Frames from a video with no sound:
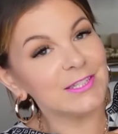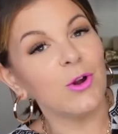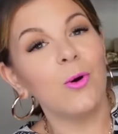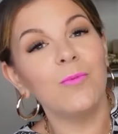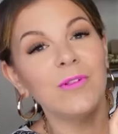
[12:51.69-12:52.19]

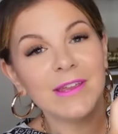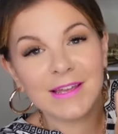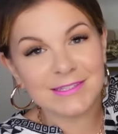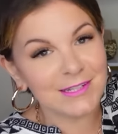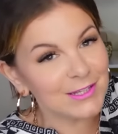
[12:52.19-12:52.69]
Hopefully it
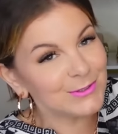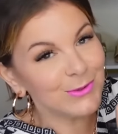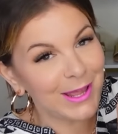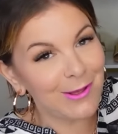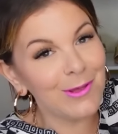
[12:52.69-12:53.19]
has not
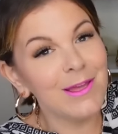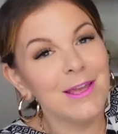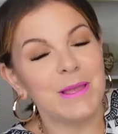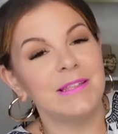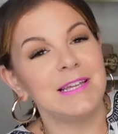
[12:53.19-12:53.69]
sold out
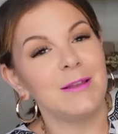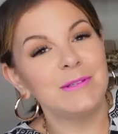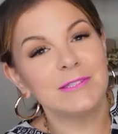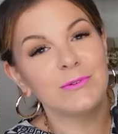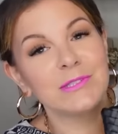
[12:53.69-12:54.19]
by the time
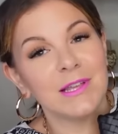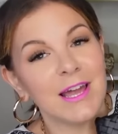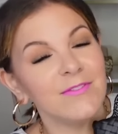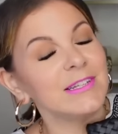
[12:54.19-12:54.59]
this goes live,